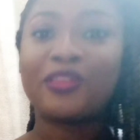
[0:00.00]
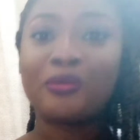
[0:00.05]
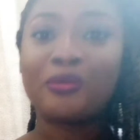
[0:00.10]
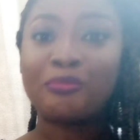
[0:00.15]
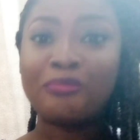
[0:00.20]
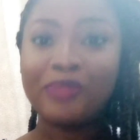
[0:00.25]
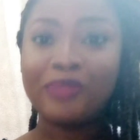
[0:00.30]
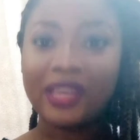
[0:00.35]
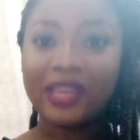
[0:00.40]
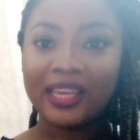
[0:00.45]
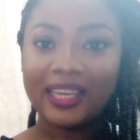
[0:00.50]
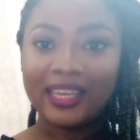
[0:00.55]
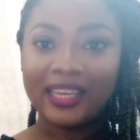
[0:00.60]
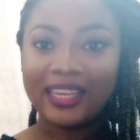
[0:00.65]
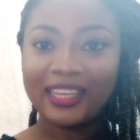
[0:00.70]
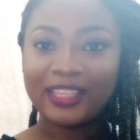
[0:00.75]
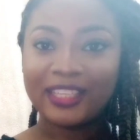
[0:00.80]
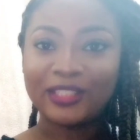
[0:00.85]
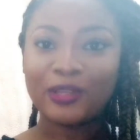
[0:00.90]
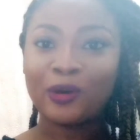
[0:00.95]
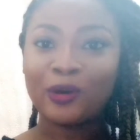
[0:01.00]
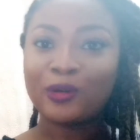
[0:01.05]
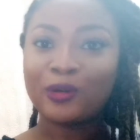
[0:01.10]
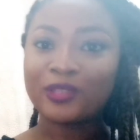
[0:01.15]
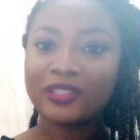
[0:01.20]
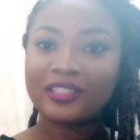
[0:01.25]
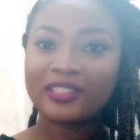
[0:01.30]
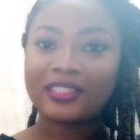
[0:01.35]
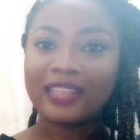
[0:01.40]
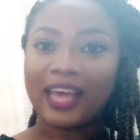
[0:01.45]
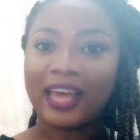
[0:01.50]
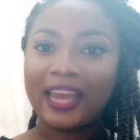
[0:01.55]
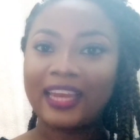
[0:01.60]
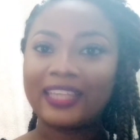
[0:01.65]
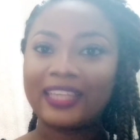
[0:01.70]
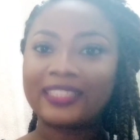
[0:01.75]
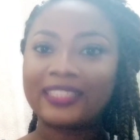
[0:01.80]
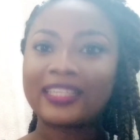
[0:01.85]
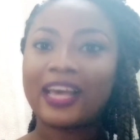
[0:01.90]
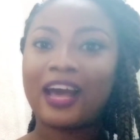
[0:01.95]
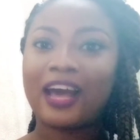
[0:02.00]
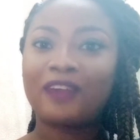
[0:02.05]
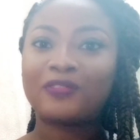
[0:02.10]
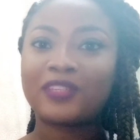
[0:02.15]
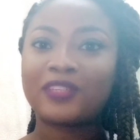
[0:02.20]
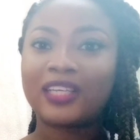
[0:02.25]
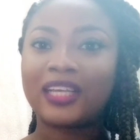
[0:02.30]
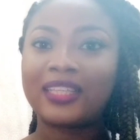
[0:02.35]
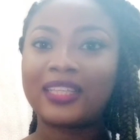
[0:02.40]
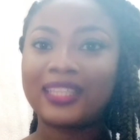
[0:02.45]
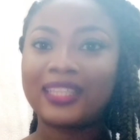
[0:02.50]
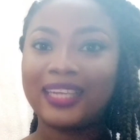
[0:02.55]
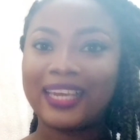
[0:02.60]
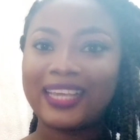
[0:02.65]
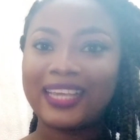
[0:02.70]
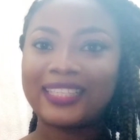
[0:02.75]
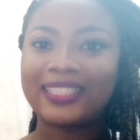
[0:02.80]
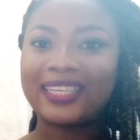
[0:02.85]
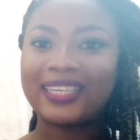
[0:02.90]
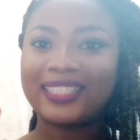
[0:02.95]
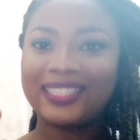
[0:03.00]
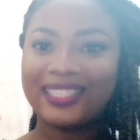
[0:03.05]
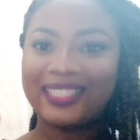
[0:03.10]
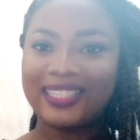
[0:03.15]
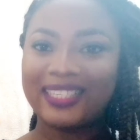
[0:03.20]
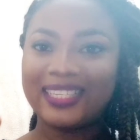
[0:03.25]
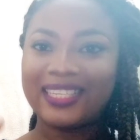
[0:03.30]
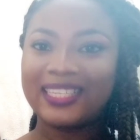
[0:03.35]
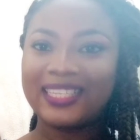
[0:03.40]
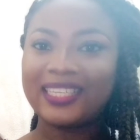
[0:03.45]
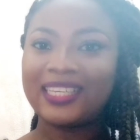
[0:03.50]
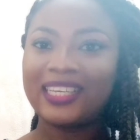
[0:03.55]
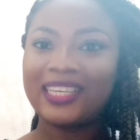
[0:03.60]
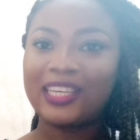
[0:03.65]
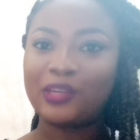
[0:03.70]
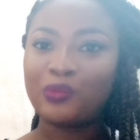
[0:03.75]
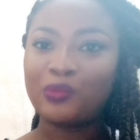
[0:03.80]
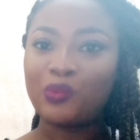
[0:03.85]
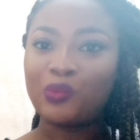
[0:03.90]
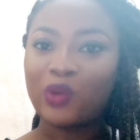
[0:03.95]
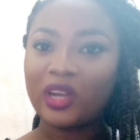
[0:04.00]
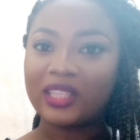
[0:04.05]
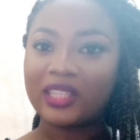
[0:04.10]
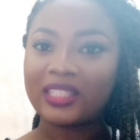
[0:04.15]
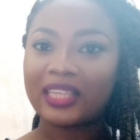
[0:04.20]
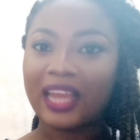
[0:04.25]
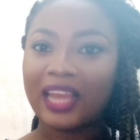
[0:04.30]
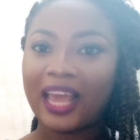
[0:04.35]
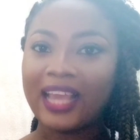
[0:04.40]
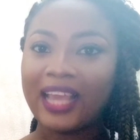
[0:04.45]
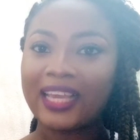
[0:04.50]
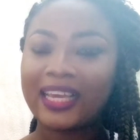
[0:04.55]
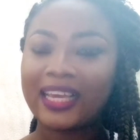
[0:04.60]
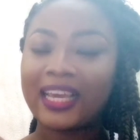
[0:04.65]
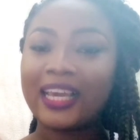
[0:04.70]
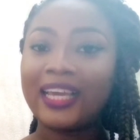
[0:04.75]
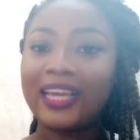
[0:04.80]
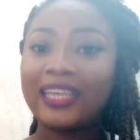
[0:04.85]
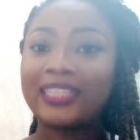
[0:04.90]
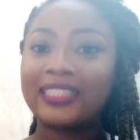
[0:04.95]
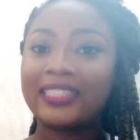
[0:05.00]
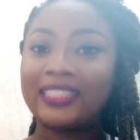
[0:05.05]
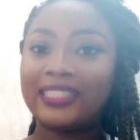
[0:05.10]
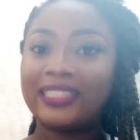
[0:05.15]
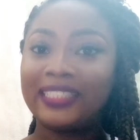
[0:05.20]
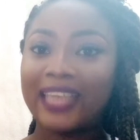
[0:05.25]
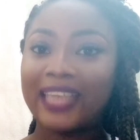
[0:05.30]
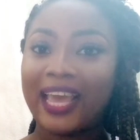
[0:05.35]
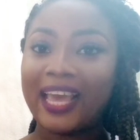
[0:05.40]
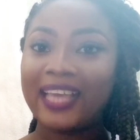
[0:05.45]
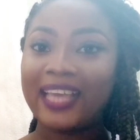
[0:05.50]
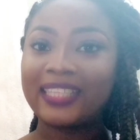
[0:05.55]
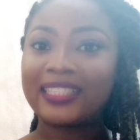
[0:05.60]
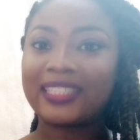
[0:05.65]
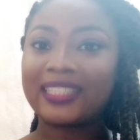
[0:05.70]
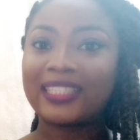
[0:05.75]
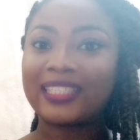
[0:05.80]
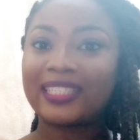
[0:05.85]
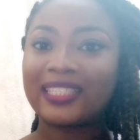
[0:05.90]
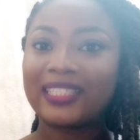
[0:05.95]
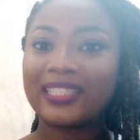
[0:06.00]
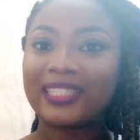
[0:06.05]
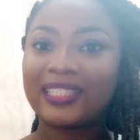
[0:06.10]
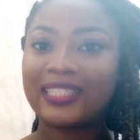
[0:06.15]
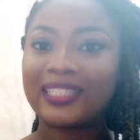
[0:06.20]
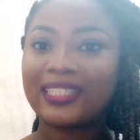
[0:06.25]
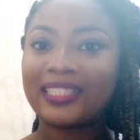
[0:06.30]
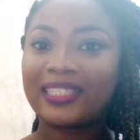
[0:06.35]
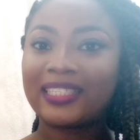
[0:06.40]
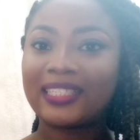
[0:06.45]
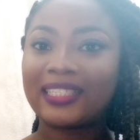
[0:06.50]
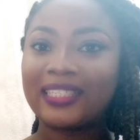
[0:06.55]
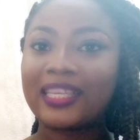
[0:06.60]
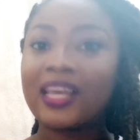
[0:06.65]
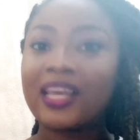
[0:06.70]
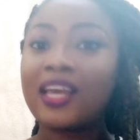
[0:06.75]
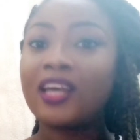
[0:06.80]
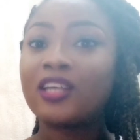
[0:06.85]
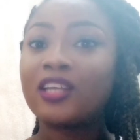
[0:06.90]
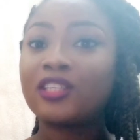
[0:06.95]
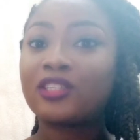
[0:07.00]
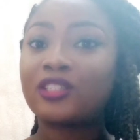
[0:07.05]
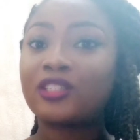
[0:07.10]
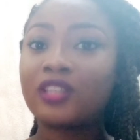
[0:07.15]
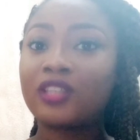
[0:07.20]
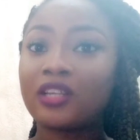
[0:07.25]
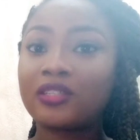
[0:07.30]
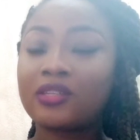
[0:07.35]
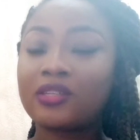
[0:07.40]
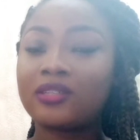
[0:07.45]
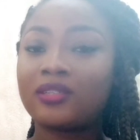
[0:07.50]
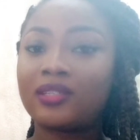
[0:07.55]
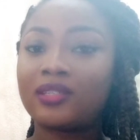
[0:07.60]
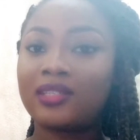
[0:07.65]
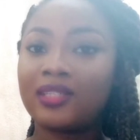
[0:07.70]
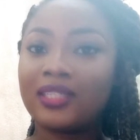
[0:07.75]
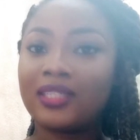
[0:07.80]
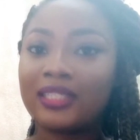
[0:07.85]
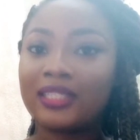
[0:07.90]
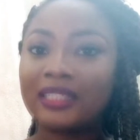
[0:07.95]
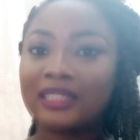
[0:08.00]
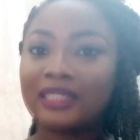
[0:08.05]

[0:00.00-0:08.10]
The B is also silent after the letter T in words like death, subtle,